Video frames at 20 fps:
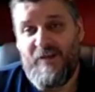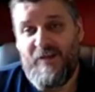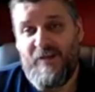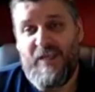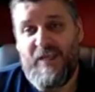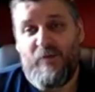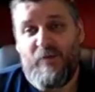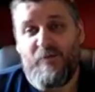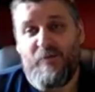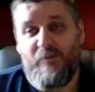
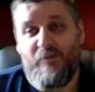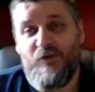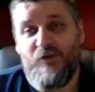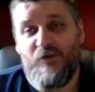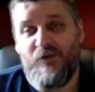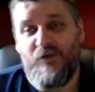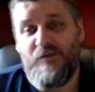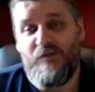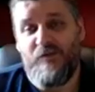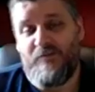The
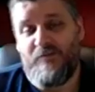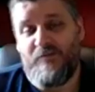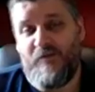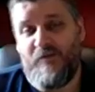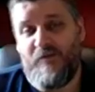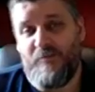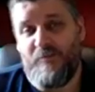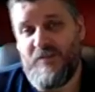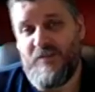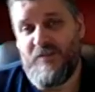remove
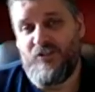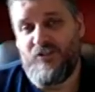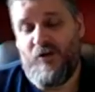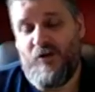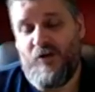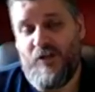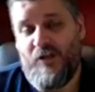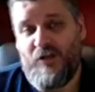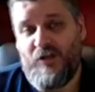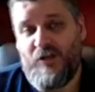from this
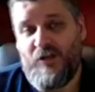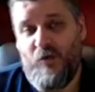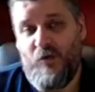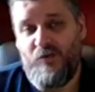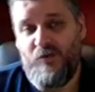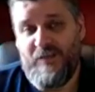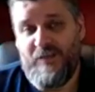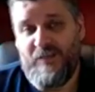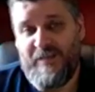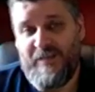drawing
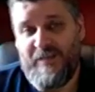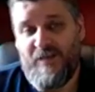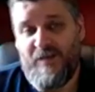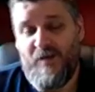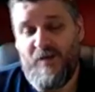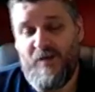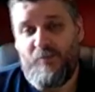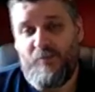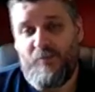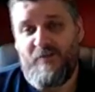only
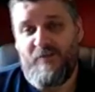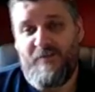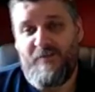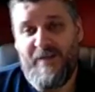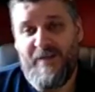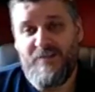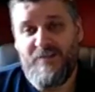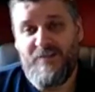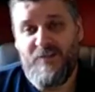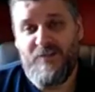
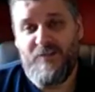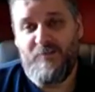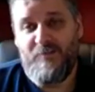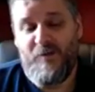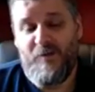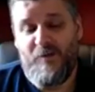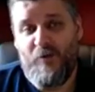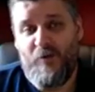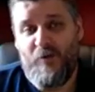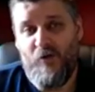prevents
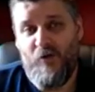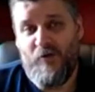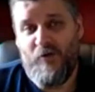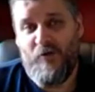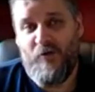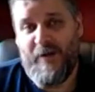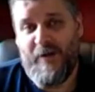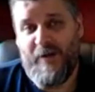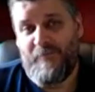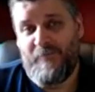the
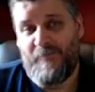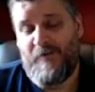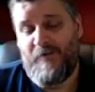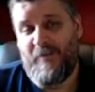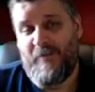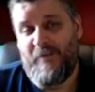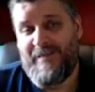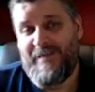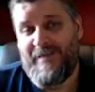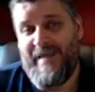program
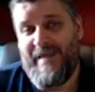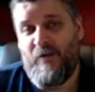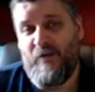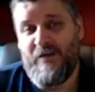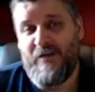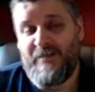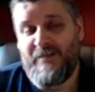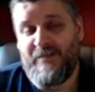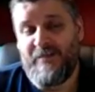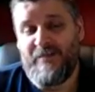from
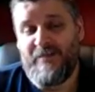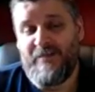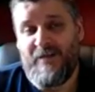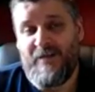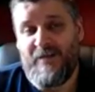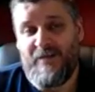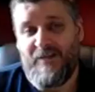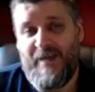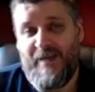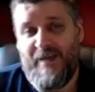allowing
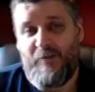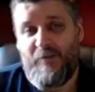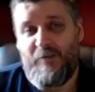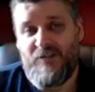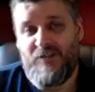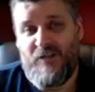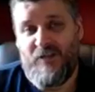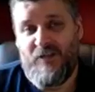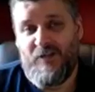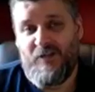that
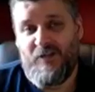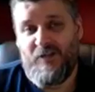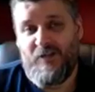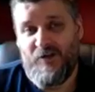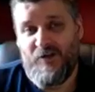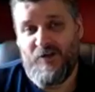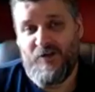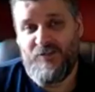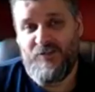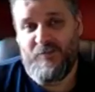particular
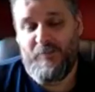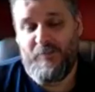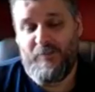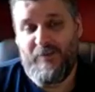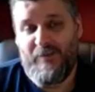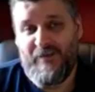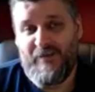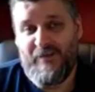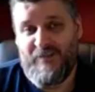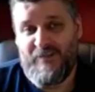person to be
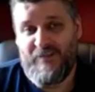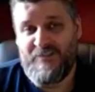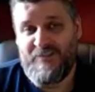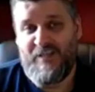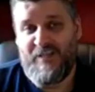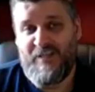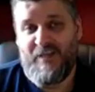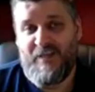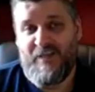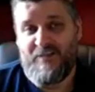picked a
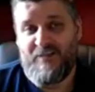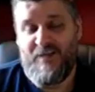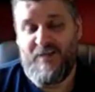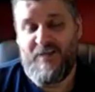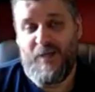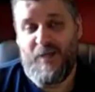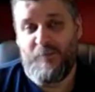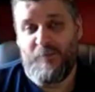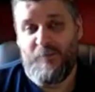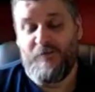second
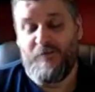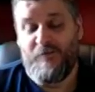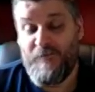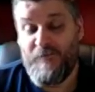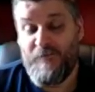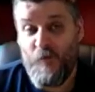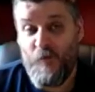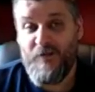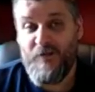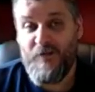time
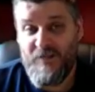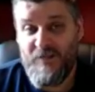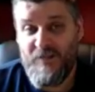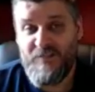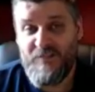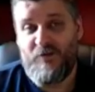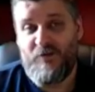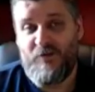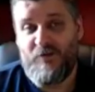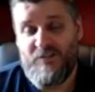for
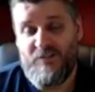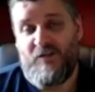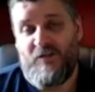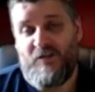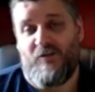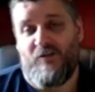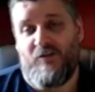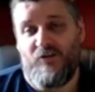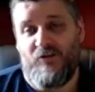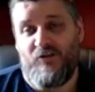this
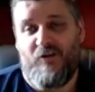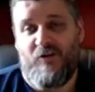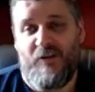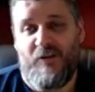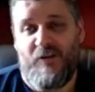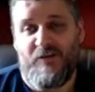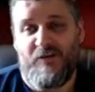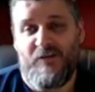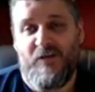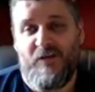particular
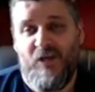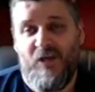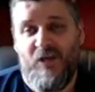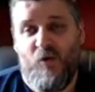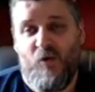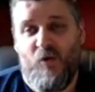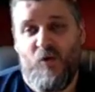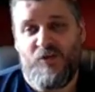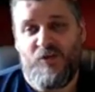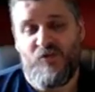drawing,
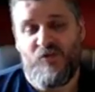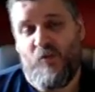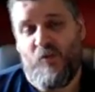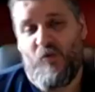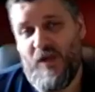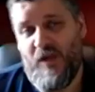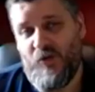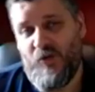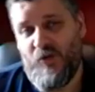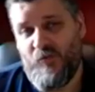which is
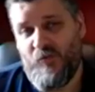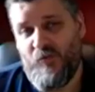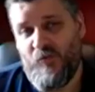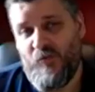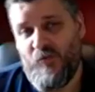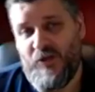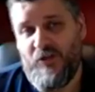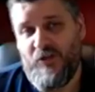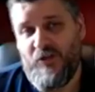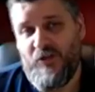why you would
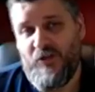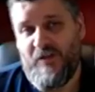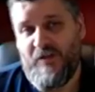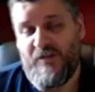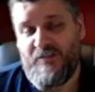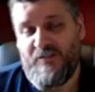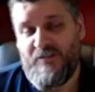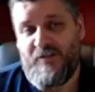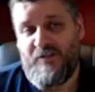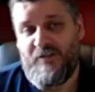want to
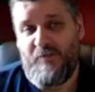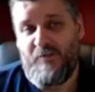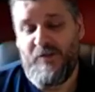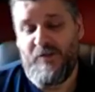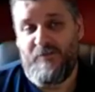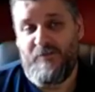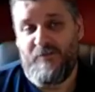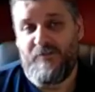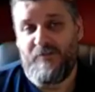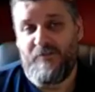utilize it in a
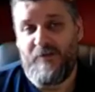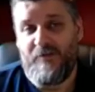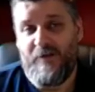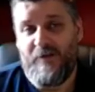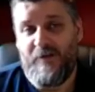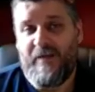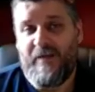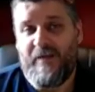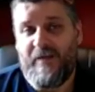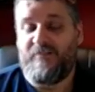piff.
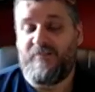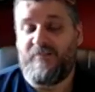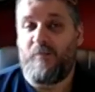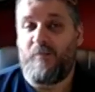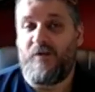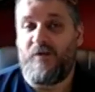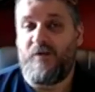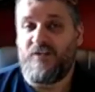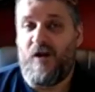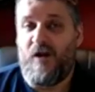If
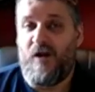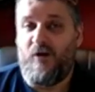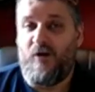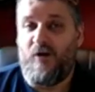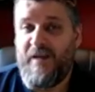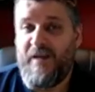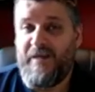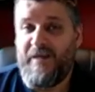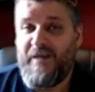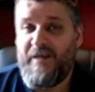somebody's
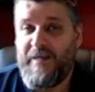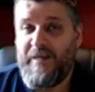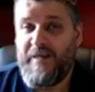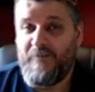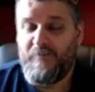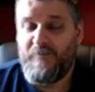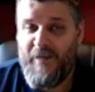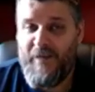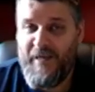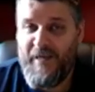already
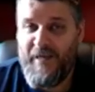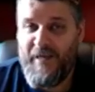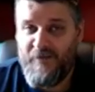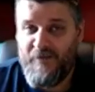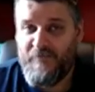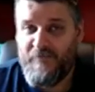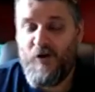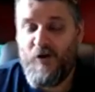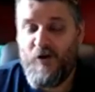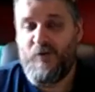paid
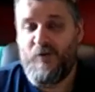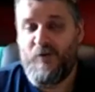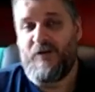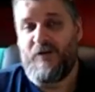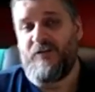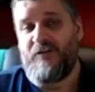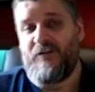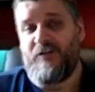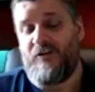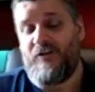it
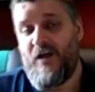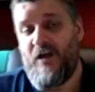forward and they're